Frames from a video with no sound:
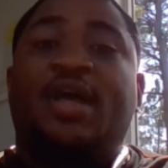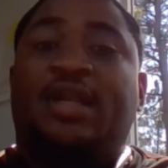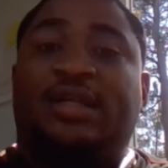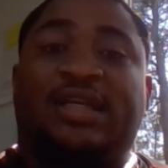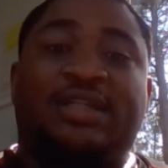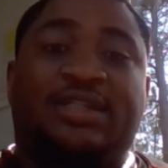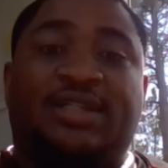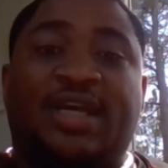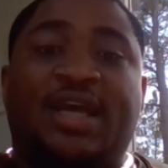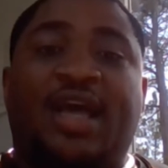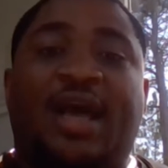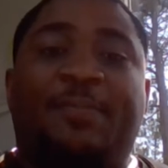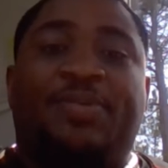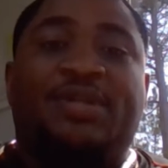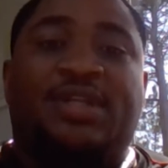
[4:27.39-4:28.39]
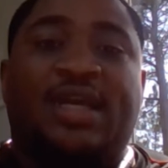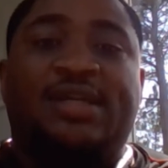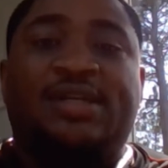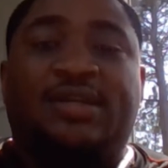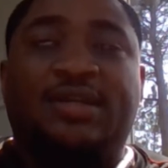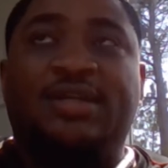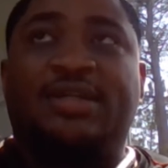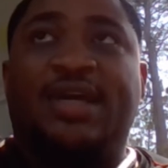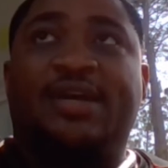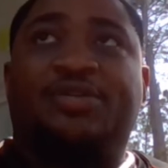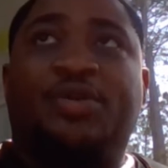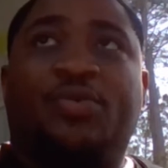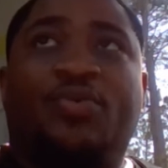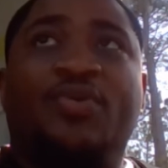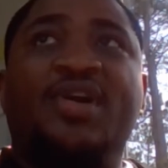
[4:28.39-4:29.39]
Let's say hypothetically that
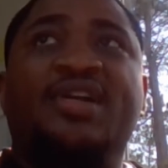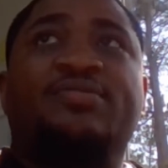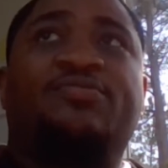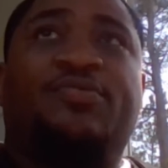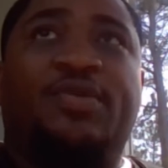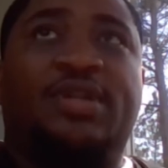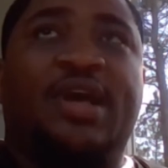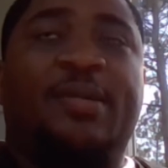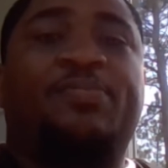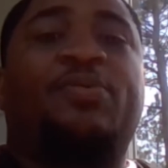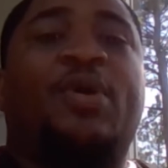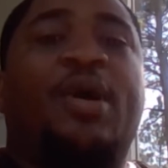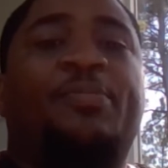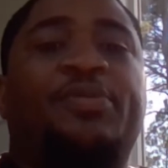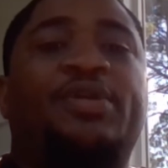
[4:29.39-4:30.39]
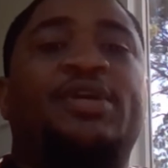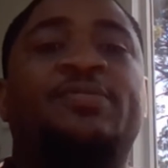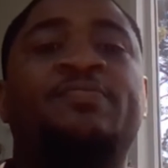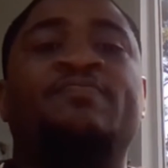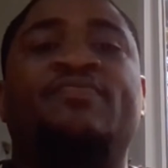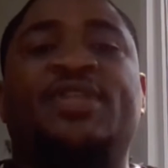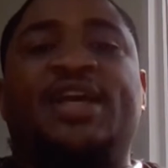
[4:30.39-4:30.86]
the rent for that property